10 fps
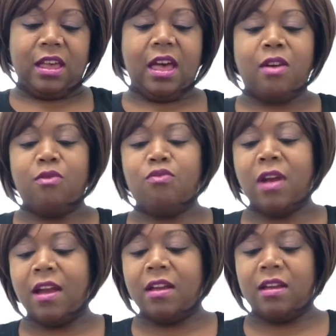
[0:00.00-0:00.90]

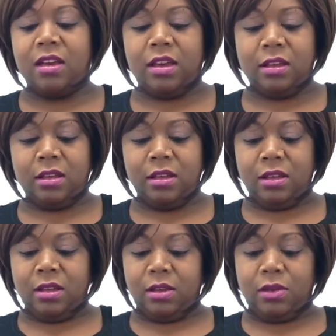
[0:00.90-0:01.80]

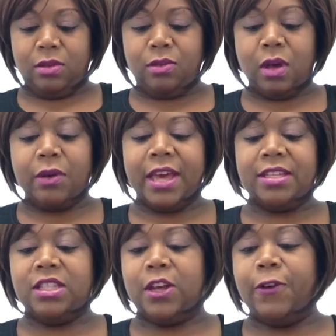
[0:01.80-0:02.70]
Ooh, okay,
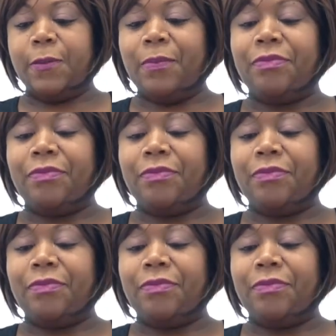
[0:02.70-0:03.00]
so